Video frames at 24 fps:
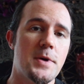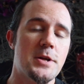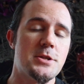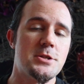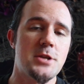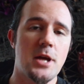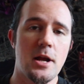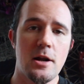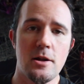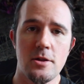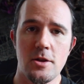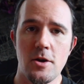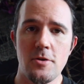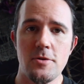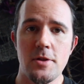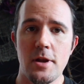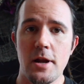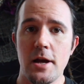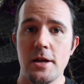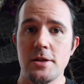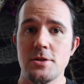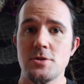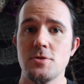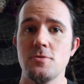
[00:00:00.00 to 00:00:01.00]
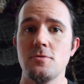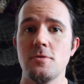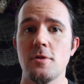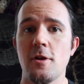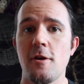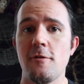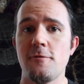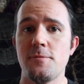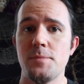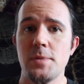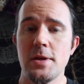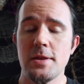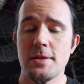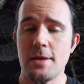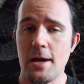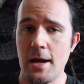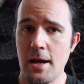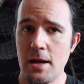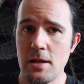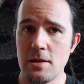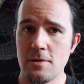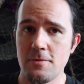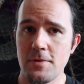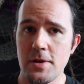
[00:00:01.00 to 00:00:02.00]
my channel know that I do love me the
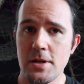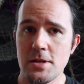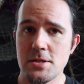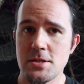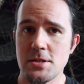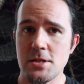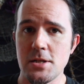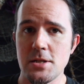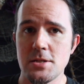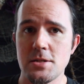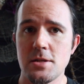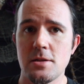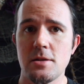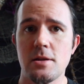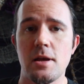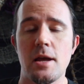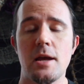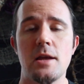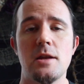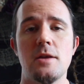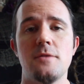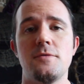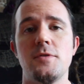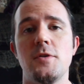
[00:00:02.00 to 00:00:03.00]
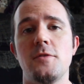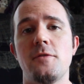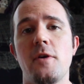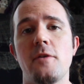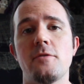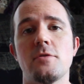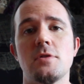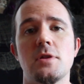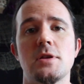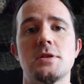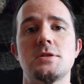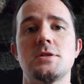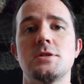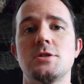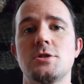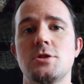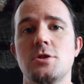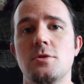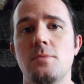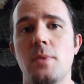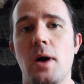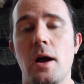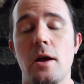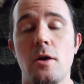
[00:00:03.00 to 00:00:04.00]
Halloween season, and if you've ever listened
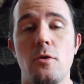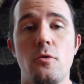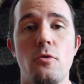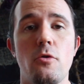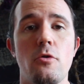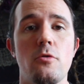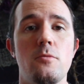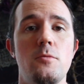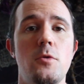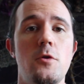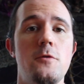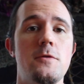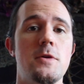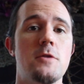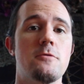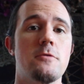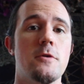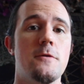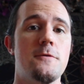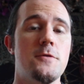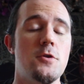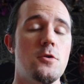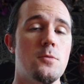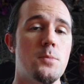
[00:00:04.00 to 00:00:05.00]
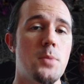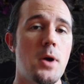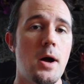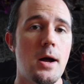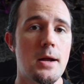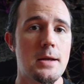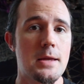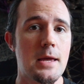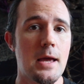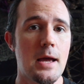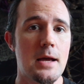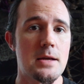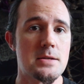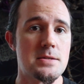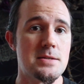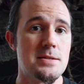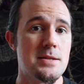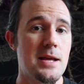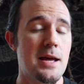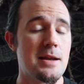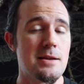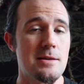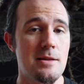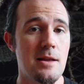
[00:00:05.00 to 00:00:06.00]
to my horror movie review podcast,
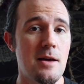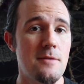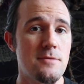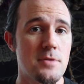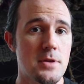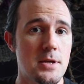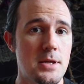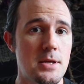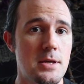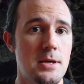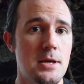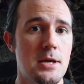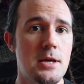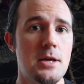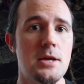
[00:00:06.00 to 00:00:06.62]
Dead and Lovely,